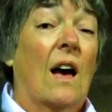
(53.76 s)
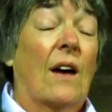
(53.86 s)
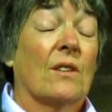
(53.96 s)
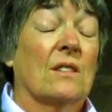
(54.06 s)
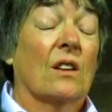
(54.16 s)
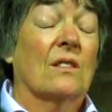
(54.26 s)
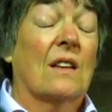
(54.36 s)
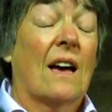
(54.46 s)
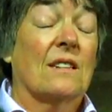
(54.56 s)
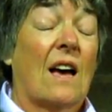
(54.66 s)
having done
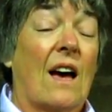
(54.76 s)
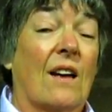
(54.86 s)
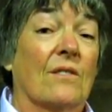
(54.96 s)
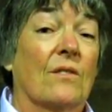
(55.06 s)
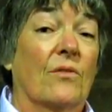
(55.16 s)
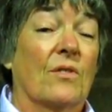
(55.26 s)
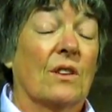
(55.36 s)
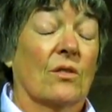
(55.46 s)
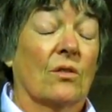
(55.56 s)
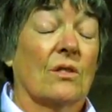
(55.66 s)
that, and
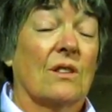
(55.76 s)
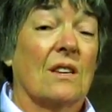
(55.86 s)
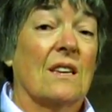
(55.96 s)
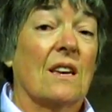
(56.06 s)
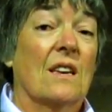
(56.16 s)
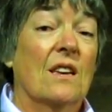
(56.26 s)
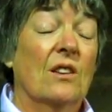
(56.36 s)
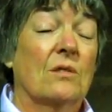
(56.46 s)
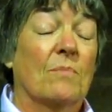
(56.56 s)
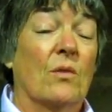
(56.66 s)
feel the
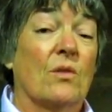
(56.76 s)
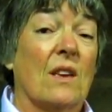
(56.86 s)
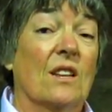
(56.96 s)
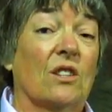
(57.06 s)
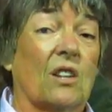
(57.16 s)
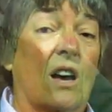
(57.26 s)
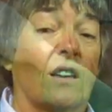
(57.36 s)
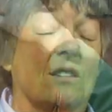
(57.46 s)
ears, both the inside